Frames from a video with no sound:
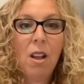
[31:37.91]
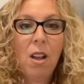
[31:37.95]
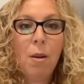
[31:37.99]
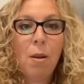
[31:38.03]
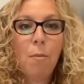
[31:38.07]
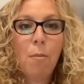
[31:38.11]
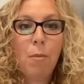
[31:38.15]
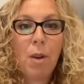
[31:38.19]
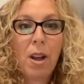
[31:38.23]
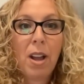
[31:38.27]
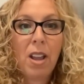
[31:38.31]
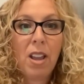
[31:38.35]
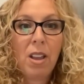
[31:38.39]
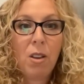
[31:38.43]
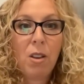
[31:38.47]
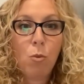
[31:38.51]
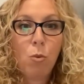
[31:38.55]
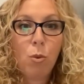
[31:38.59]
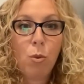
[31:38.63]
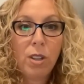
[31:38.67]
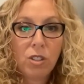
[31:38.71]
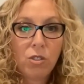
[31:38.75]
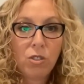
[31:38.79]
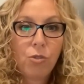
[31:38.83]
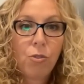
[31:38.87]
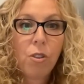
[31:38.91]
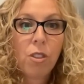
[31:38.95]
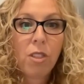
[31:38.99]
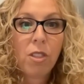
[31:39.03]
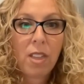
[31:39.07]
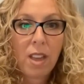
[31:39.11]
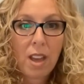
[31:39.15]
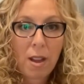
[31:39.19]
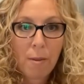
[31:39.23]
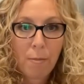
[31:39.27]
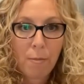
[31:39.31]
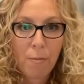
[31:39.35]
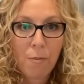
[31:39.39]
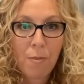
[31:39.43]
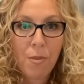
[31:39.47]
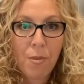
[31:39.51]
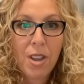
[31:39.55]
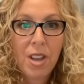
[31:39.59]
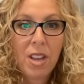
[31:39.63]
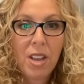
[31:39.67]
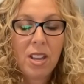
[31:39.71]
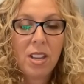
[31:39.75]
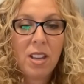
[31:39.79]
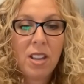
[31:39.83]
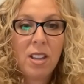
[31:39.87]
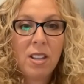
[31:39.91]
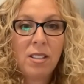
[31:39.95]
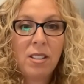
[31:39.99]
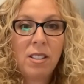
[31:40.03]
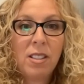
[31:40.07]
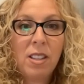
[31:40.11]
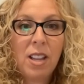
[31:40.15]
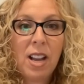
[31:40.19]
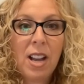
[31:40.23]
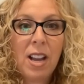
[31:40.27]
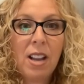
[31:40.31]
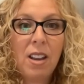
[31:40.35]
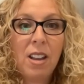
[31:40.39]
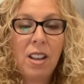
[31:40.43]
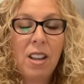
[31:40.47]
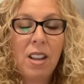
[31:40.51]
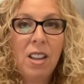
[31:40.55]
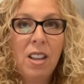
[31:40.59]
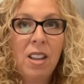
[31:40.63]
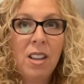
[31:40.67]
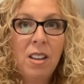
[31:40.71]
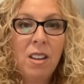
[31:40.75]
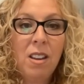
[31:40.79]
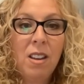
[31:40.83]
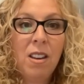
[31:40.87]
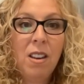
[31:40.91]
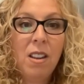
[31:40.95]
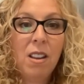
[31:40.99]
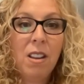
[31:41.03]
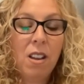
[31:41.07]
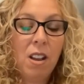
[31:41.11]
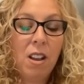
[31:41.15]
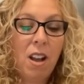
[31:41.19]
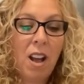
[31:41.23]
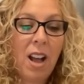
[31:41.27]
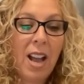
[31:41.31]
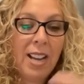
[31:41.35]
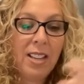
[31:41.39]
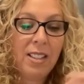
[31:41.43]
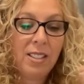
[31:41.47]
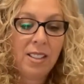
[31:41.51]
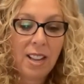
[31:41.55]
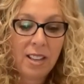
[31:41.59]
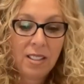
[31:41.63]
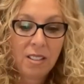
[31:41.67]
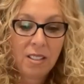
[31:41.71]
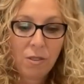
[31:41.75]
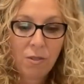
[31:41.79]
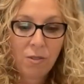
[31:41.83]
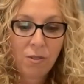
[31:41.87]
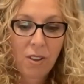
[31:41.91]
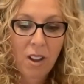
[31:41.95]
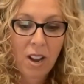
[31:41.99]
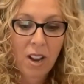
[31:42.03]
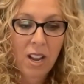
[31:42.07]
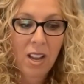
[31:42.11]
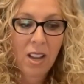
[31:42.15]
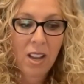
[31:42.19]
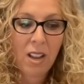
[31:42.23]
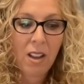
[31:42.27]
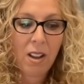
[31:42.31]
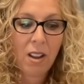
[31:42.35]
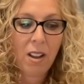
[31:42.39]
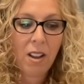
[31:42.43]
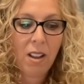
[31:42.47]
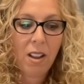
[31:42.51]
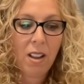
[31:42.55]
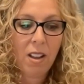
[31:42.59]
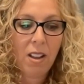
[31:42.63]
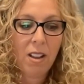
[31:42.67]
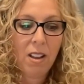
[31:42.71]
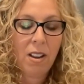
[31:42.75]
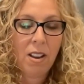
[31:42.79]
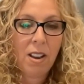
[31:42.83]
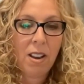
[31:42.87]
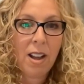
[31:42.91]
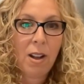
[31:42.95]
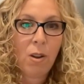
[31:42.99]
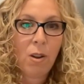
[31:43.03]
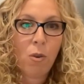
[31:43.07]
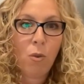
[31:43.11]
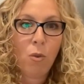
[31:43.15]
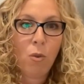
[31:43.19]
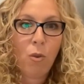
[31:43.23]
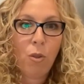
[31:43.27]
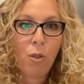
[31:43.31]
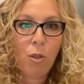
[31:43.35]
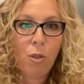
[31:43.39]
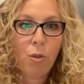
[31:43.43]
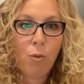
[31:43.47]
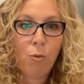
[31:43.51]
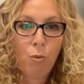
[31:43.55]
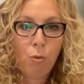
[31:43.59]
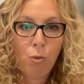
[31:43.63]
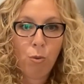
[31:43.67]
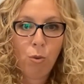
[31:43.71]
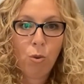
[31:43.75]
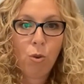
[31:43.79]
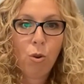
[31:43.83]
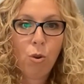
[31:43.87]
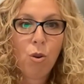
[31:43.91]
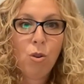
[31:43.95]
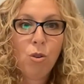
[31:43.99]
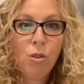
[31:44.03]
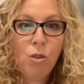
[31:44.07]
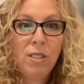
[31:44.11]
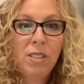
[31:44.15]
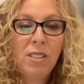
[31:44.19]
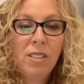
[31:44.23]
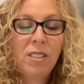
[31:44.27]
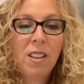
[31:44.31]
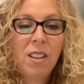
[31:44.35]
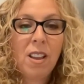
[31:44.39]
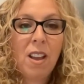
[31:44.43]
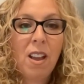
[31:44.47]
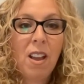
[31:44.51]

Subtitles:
My wish for them is that in identifying now the root cause,